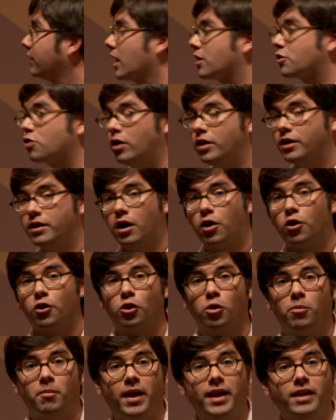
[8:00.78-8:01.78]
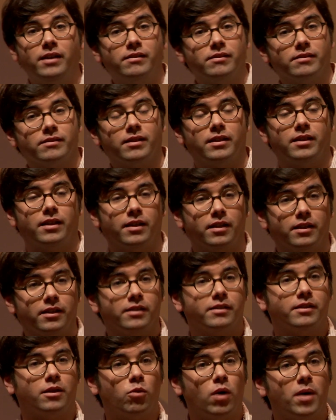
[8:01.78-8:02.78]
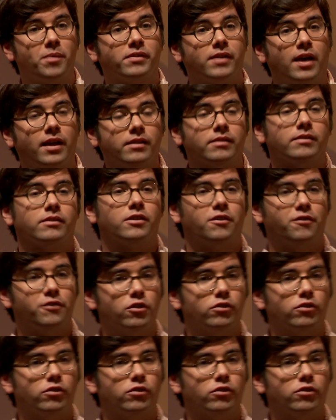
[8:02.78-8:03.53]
That's actually our domain, the website.